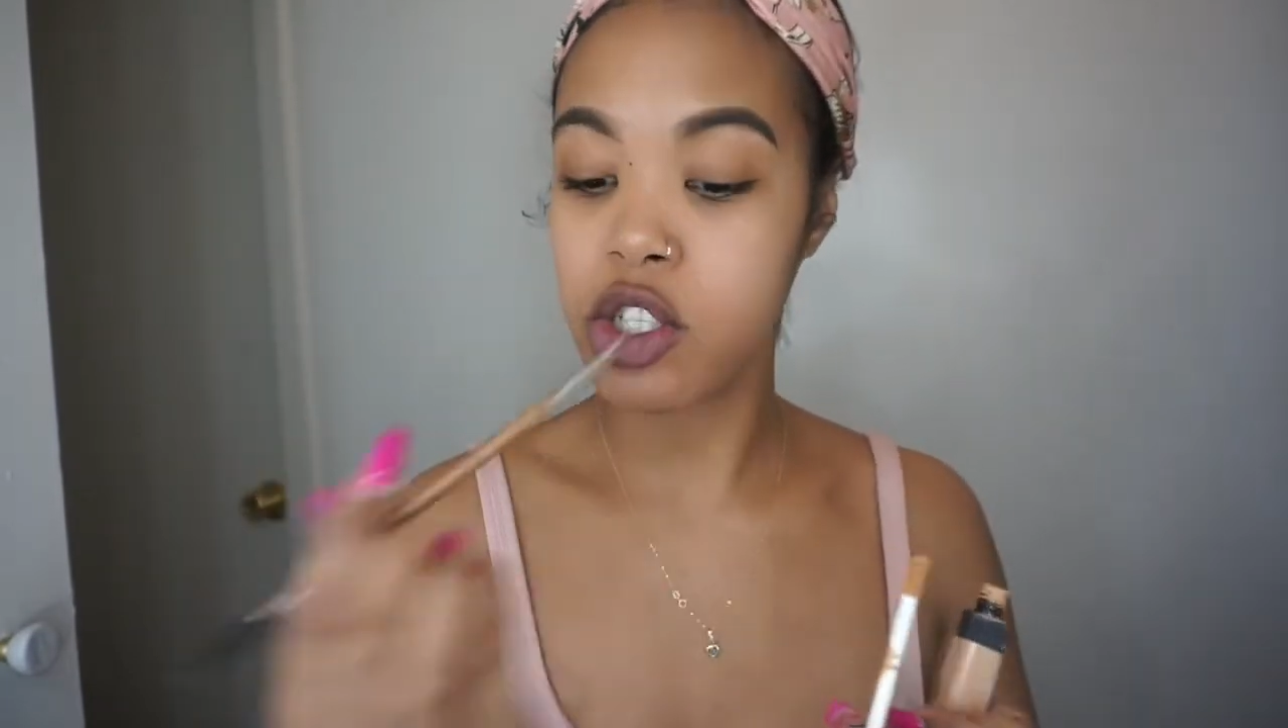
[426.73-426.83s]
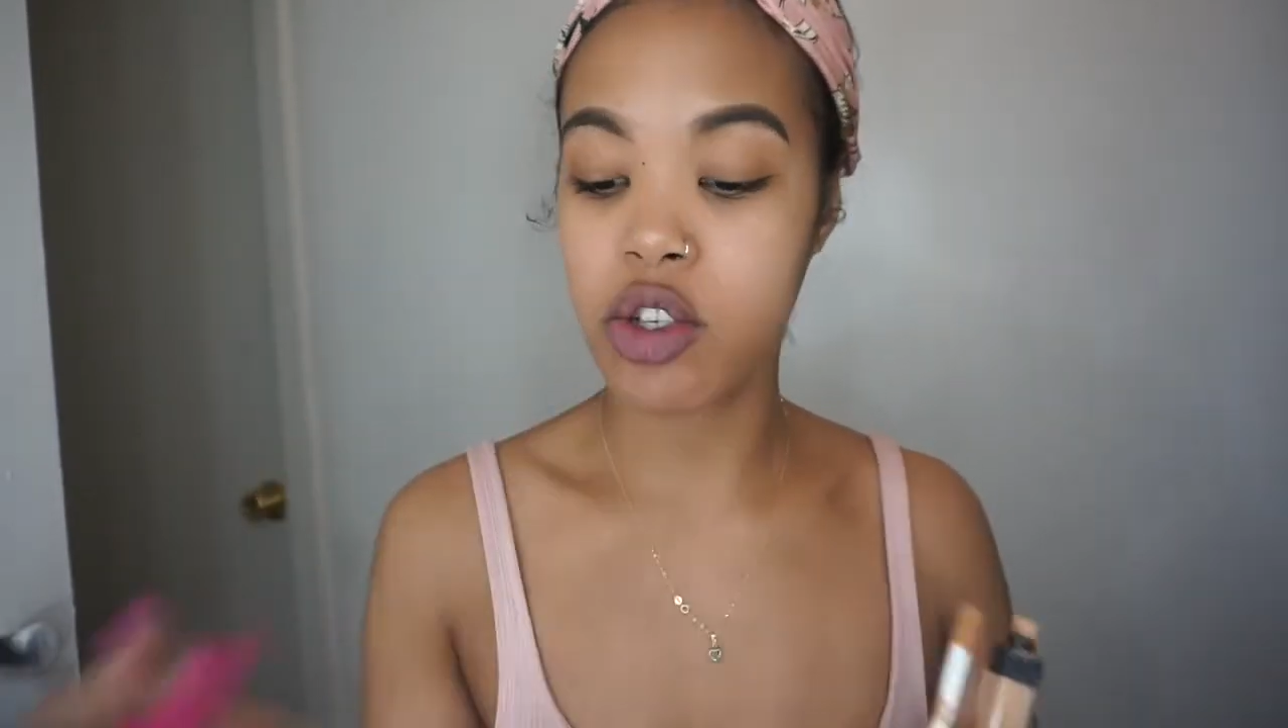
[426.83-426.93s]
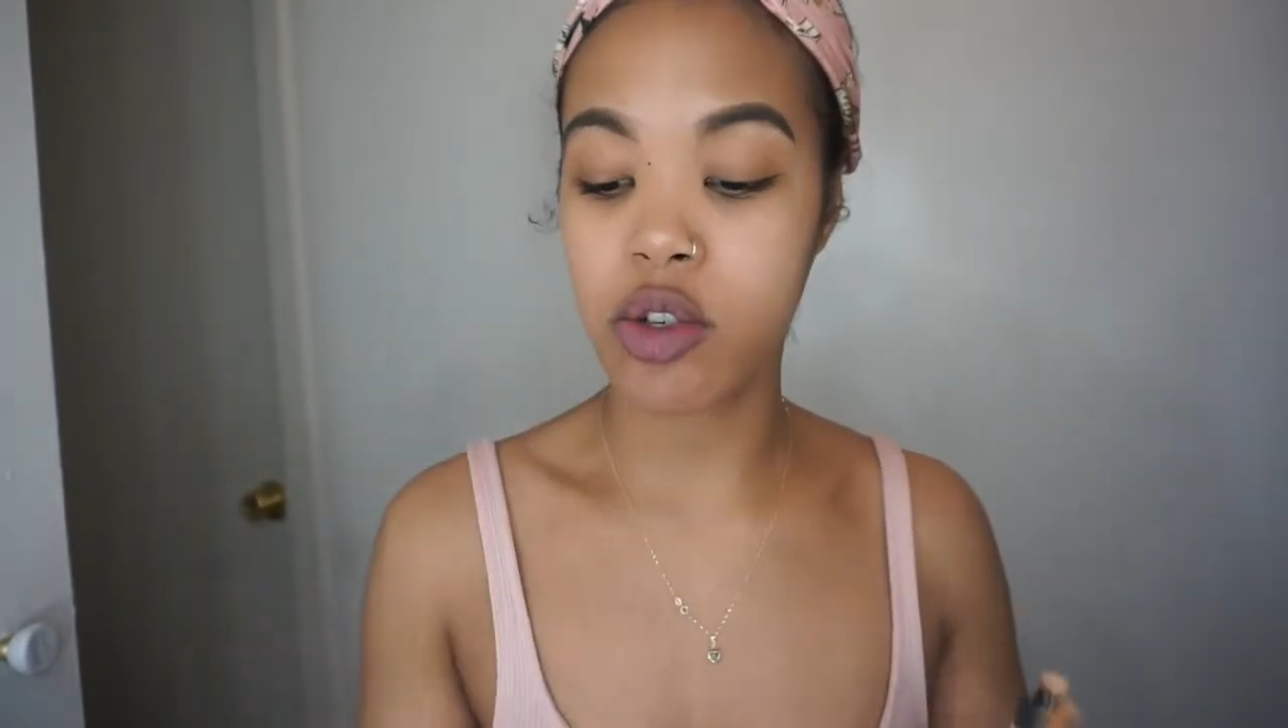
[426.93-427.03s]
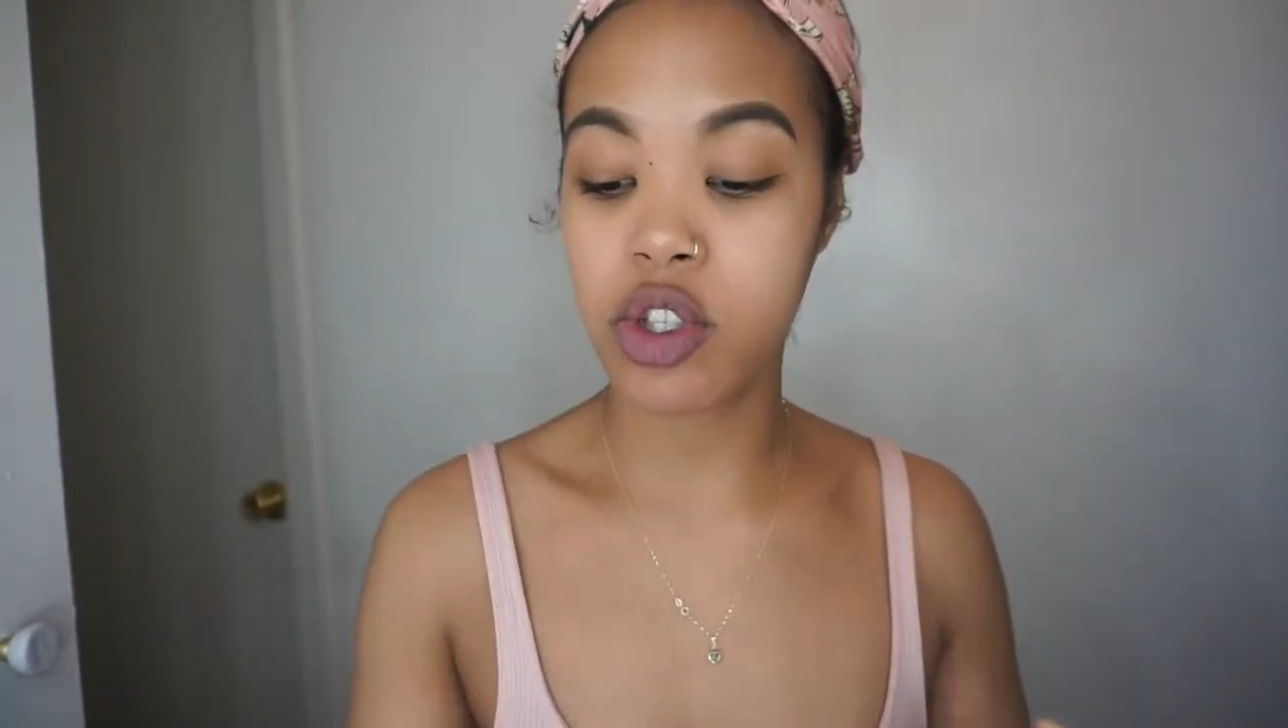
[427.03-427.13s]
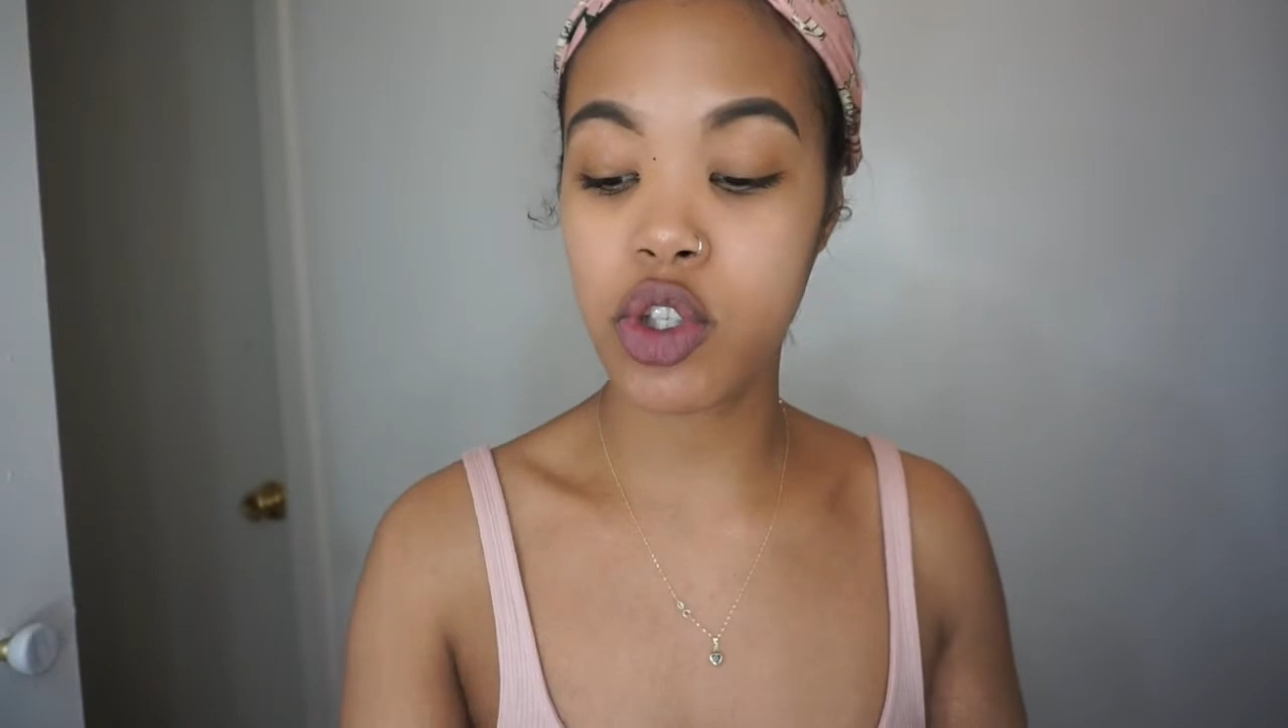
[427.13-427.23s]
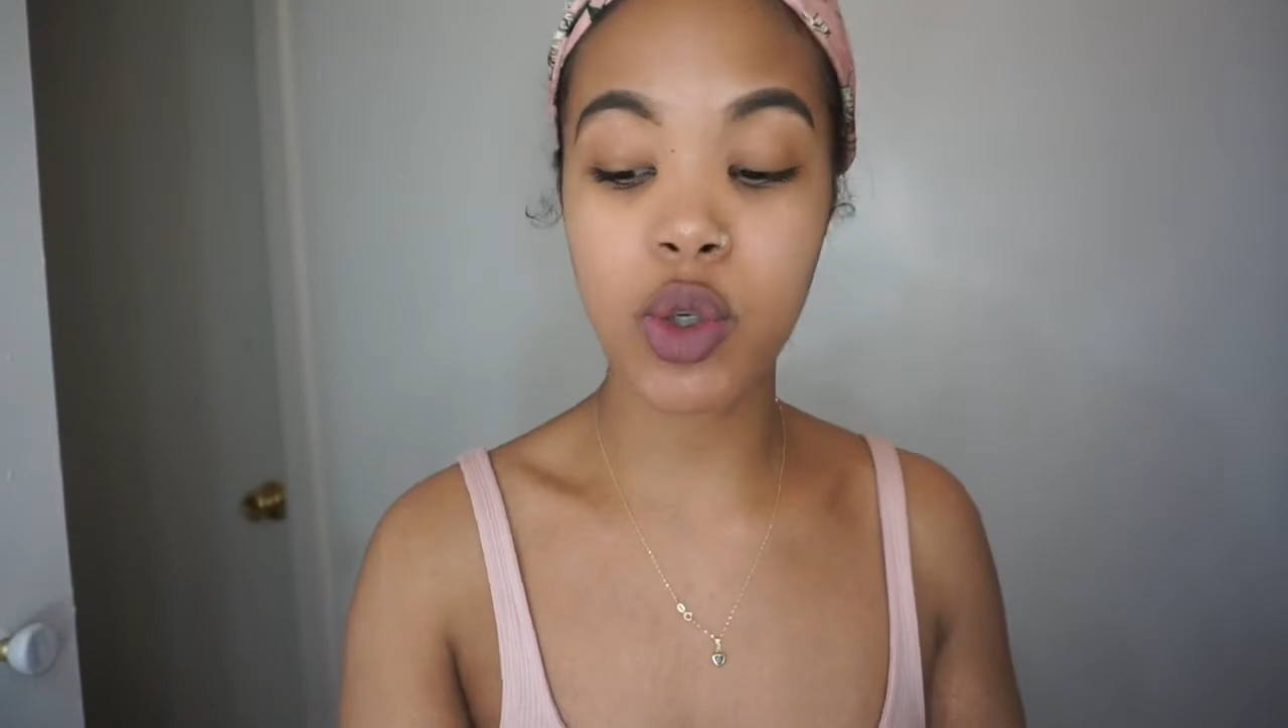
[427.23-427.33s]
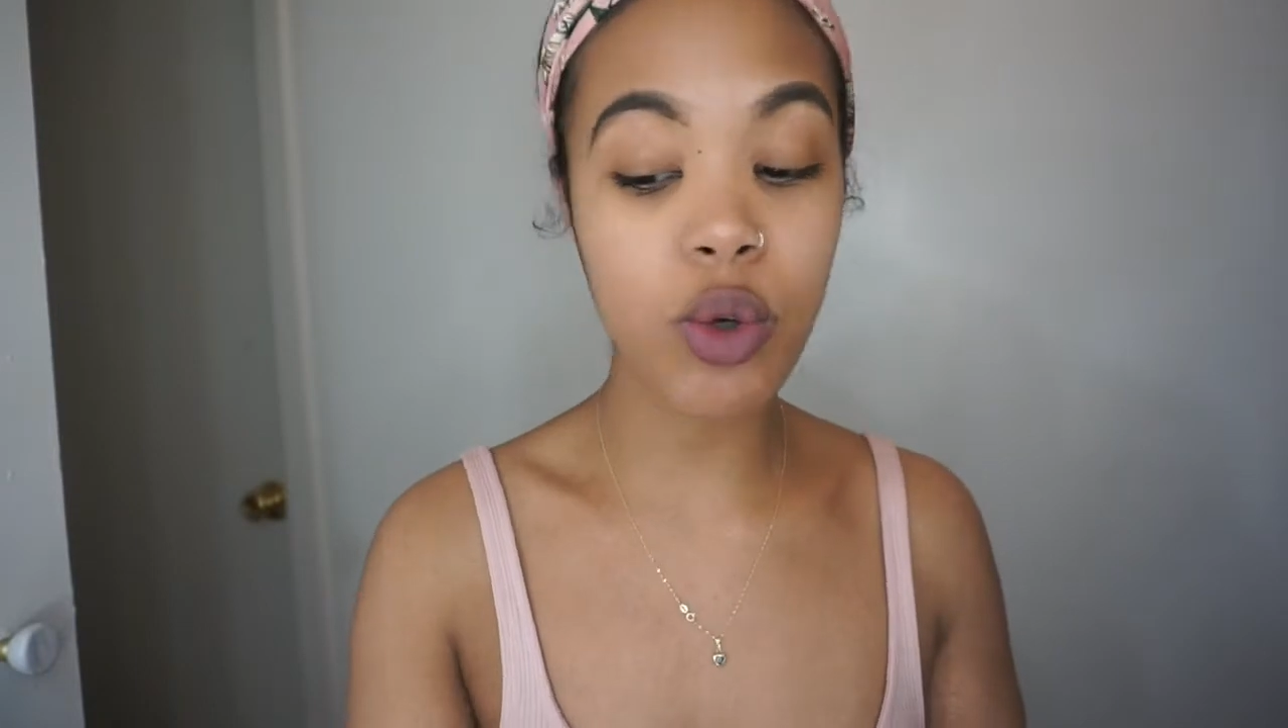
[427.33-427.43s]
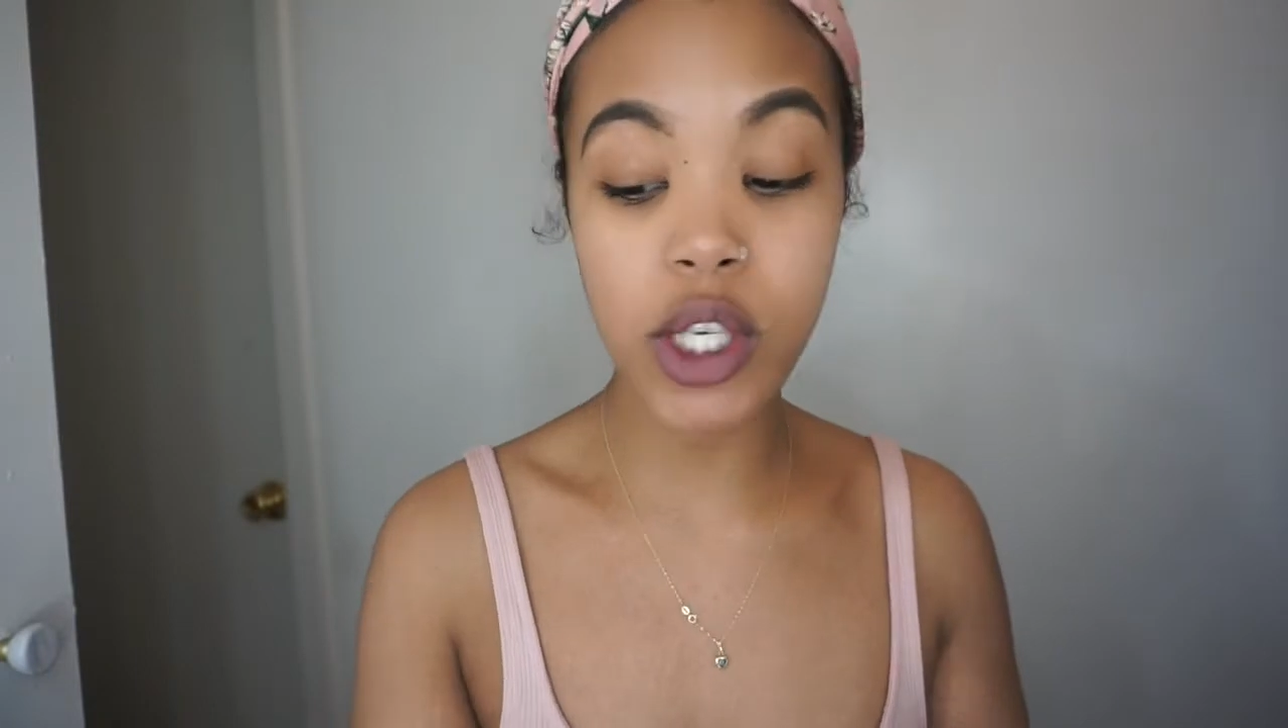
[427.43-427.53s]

So there's two